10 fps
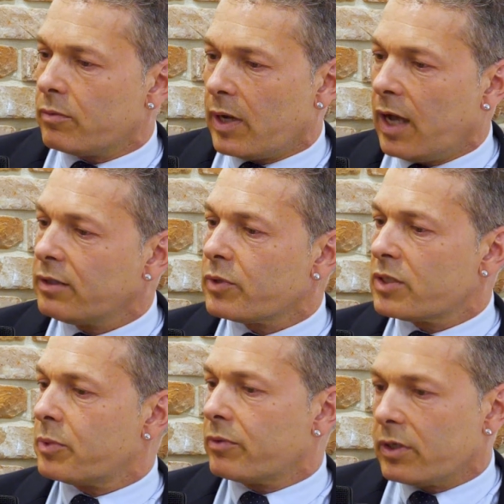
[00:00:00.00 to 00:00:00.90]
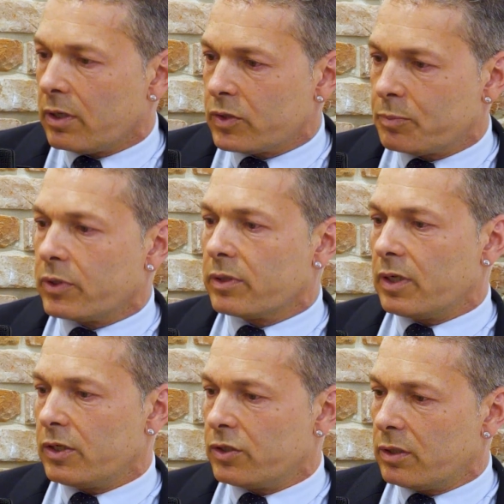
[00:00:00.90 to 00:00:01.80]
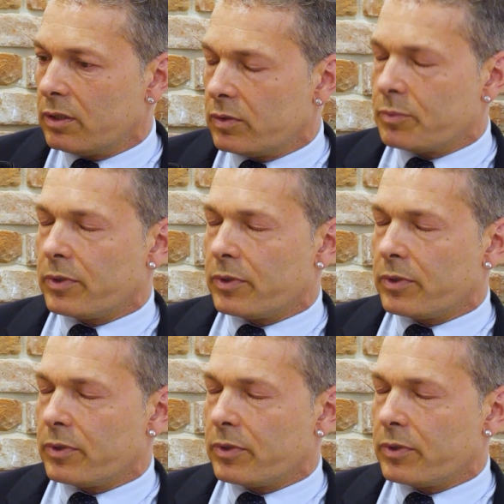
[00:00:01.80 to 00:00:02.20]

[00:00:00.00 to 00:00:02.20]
other respiration